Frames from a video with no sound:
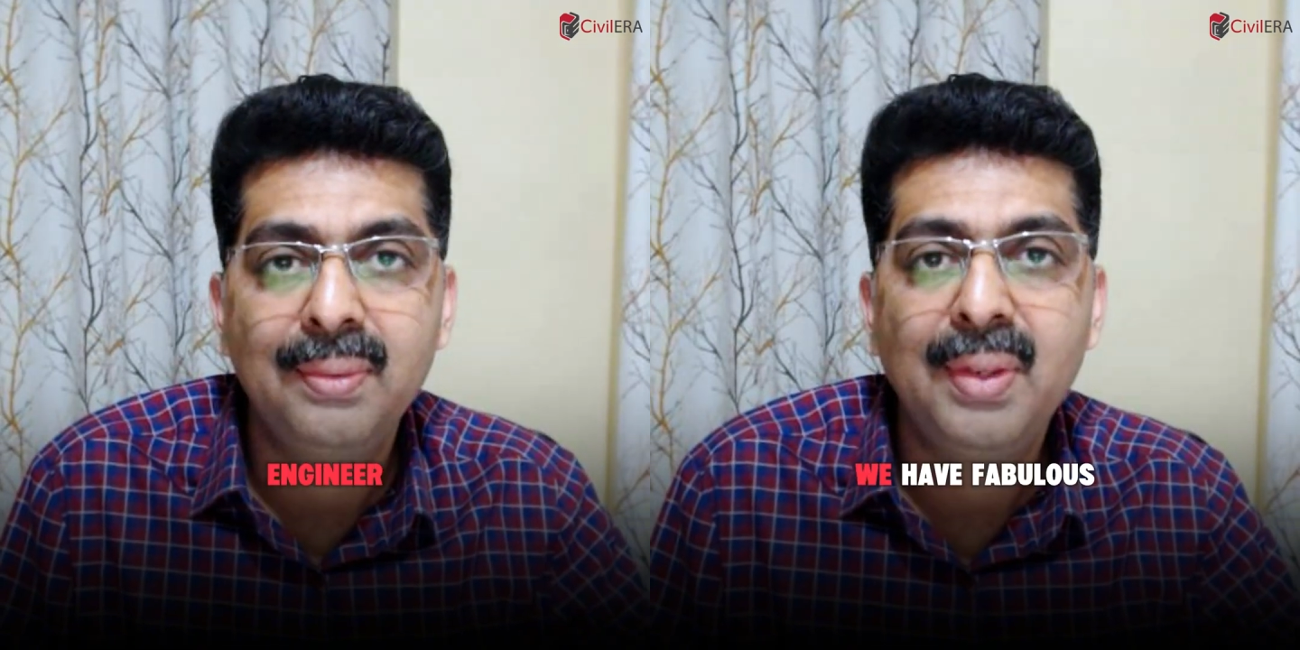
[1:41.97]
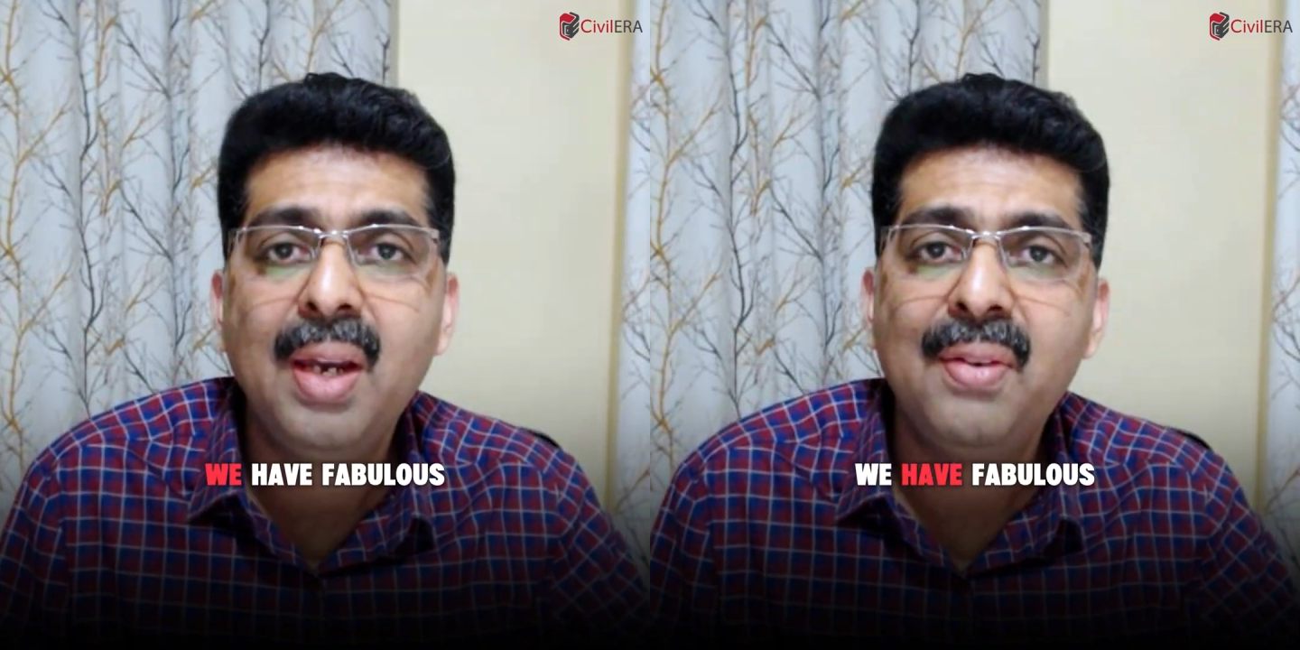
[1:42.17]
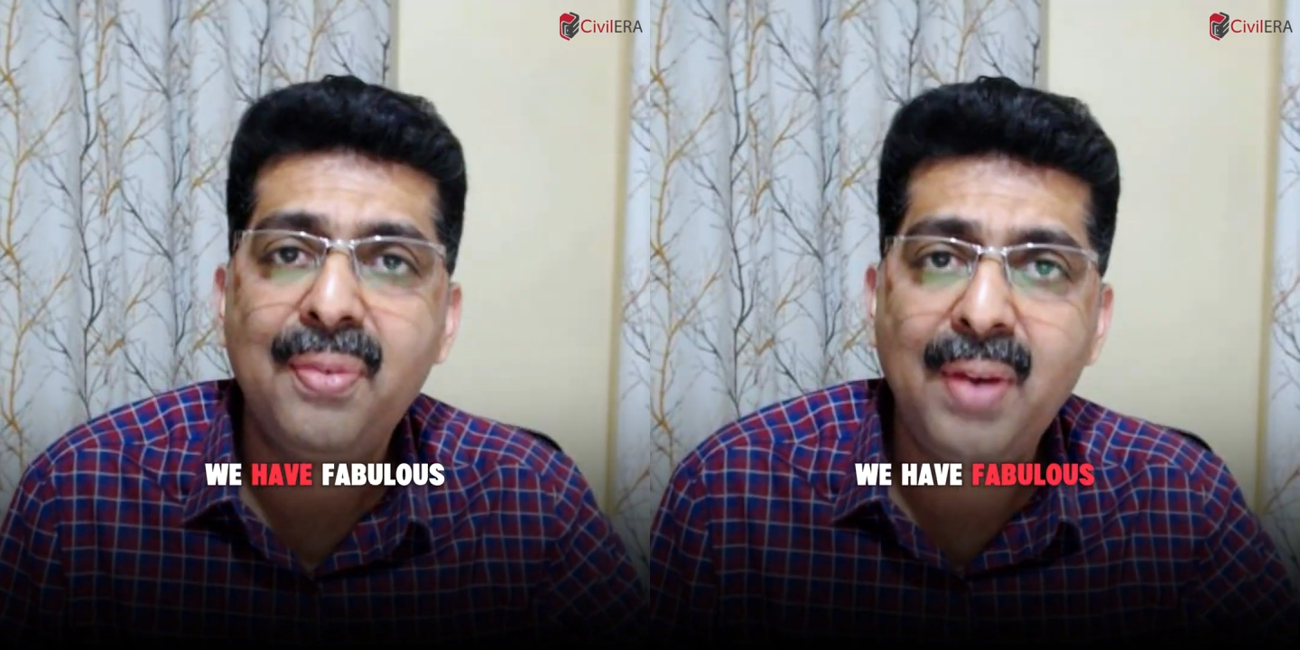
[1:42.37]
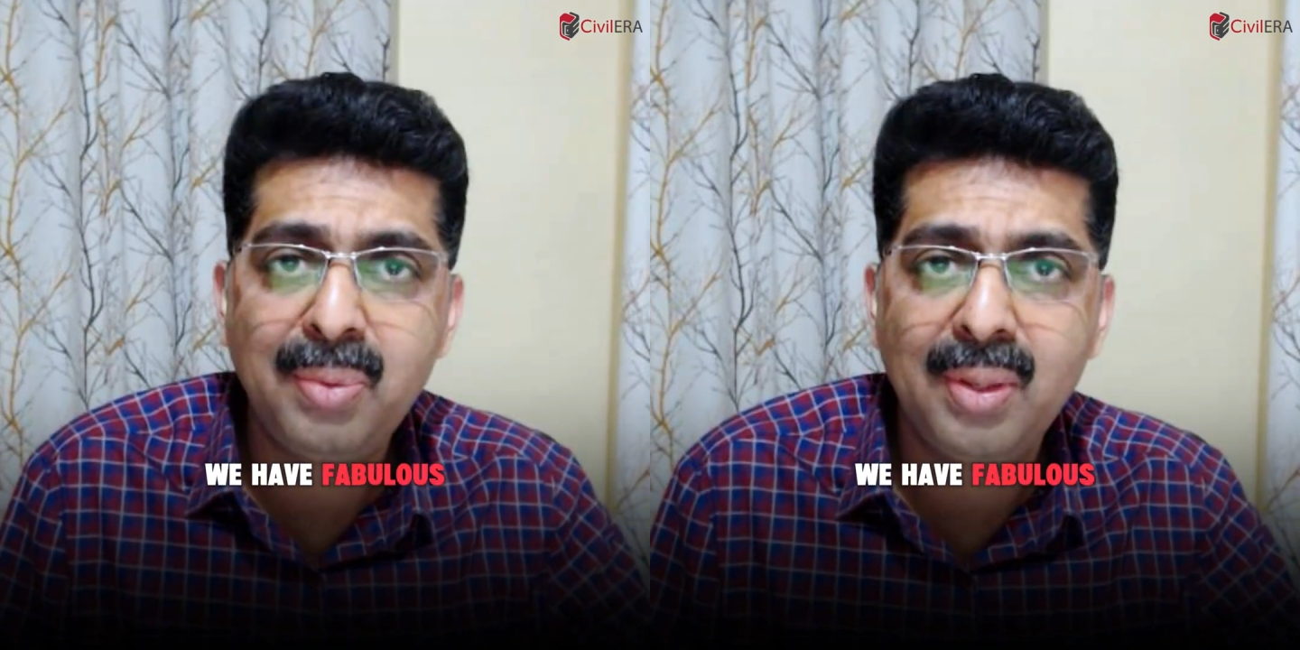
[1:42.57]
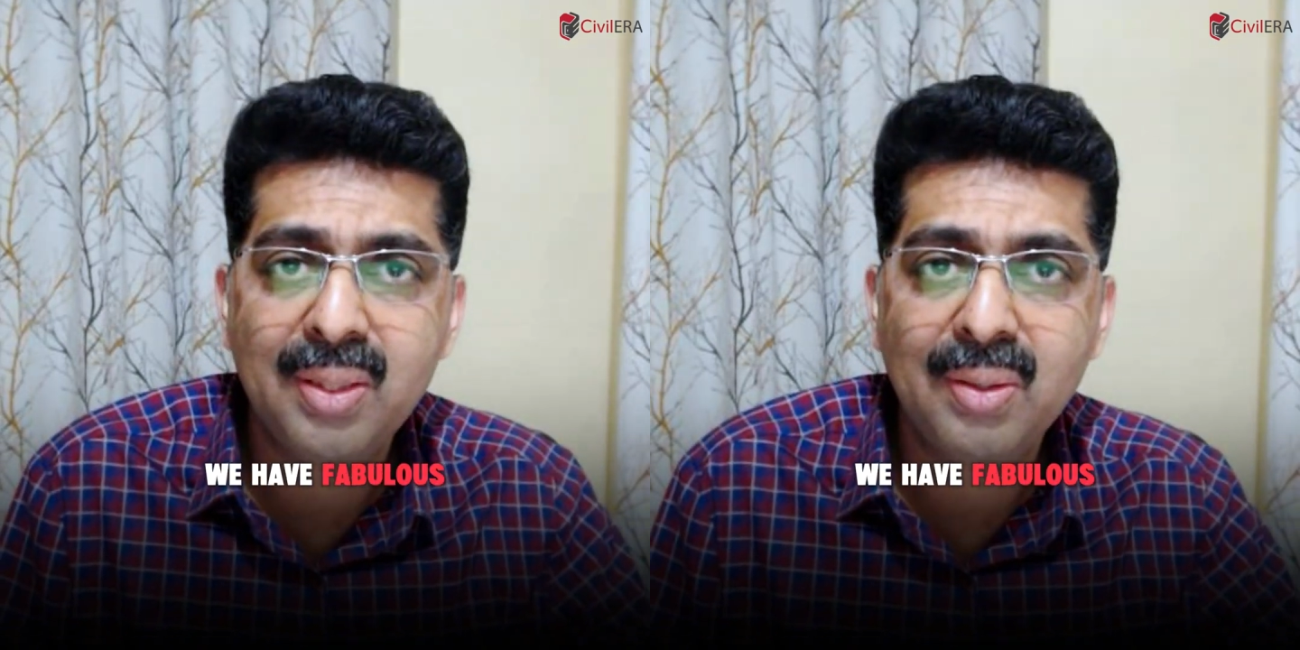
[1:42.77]
we have
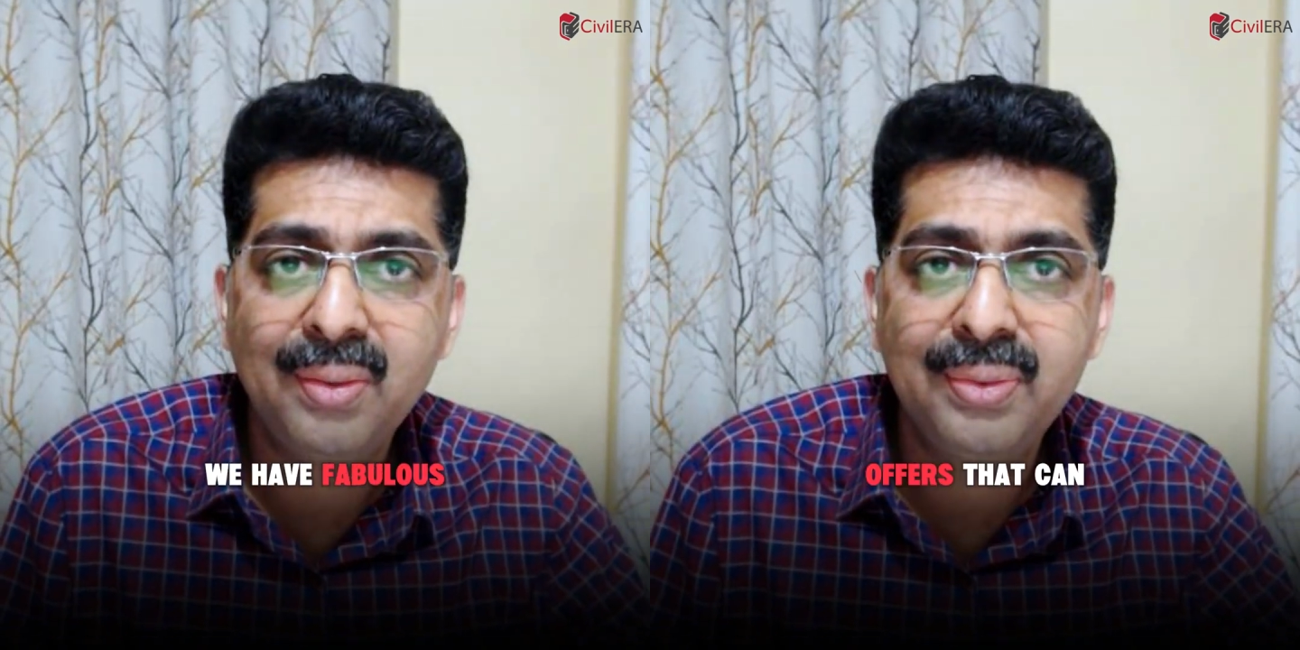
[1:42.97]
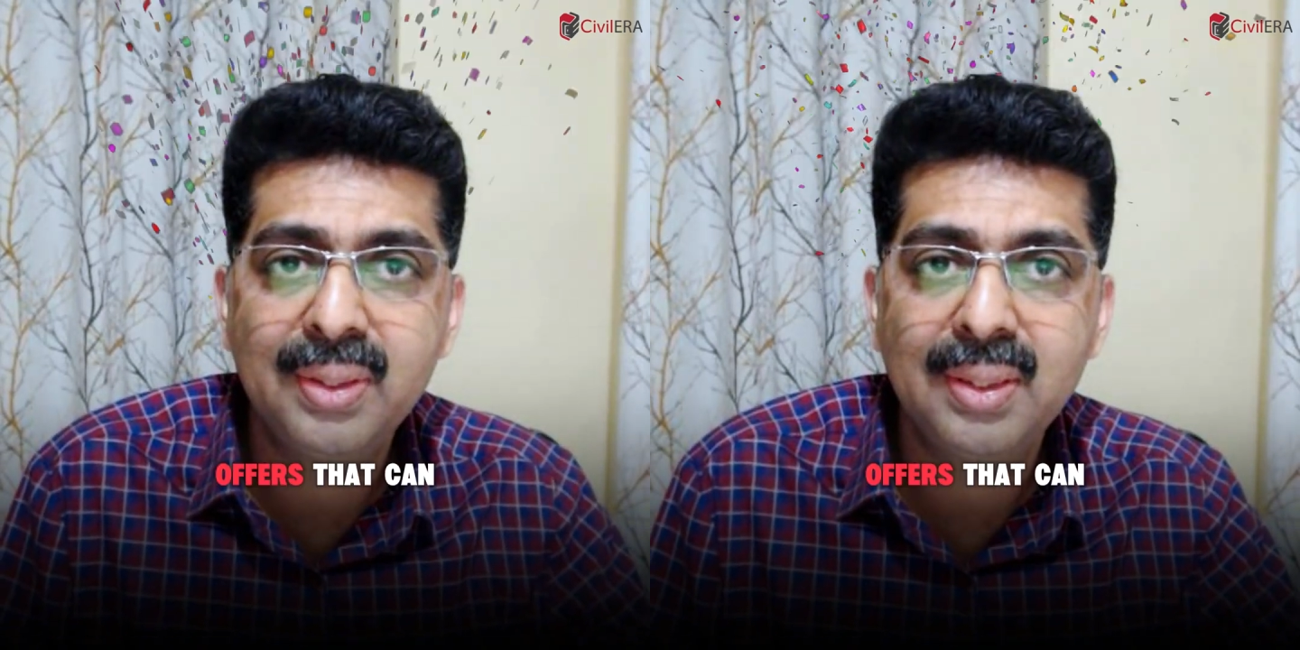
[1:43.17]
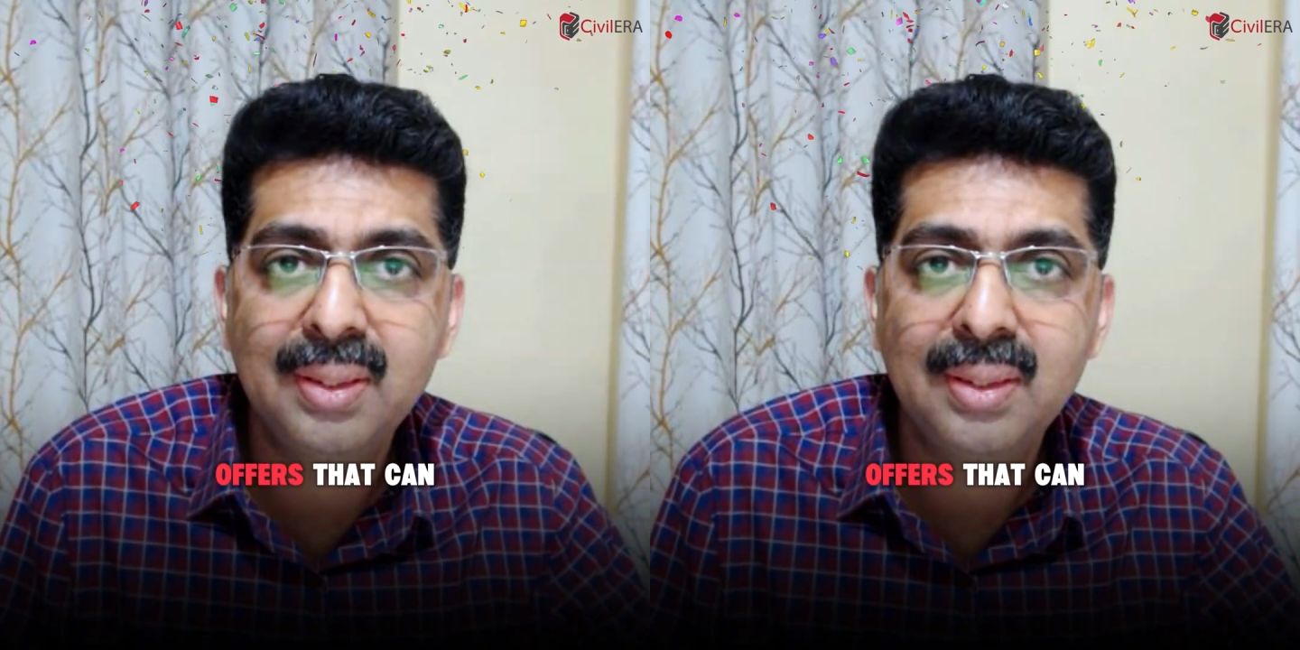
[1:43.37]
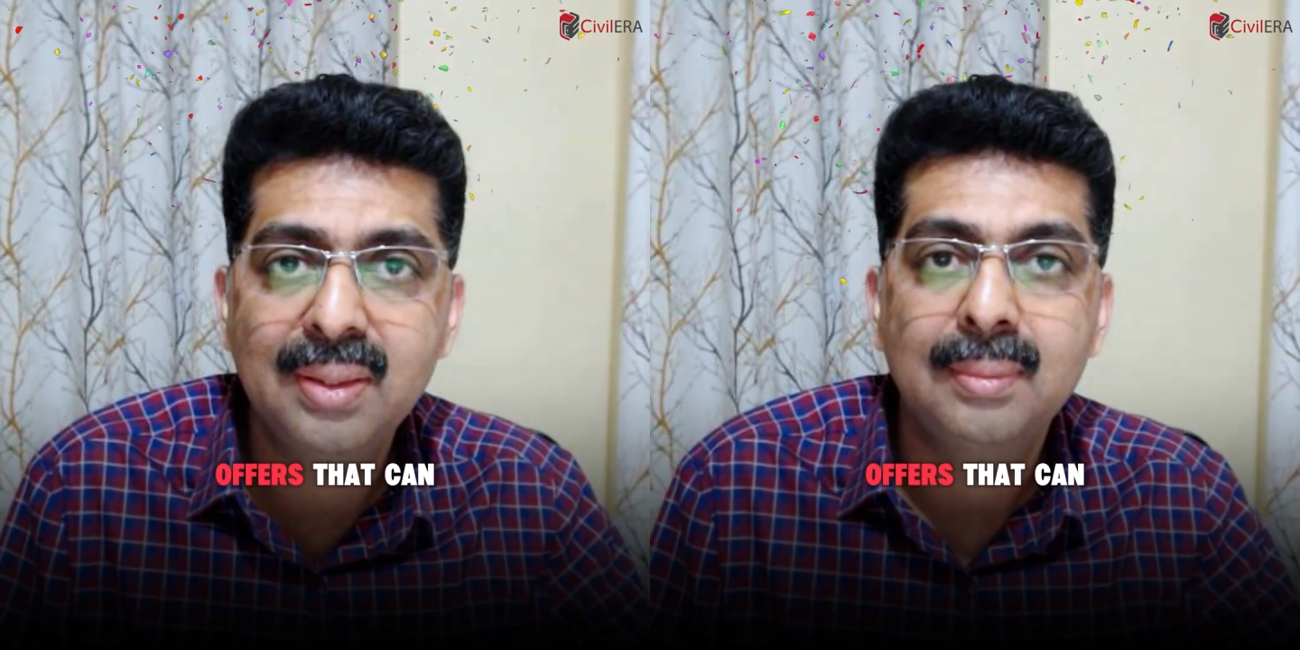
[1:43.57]
fabulous offers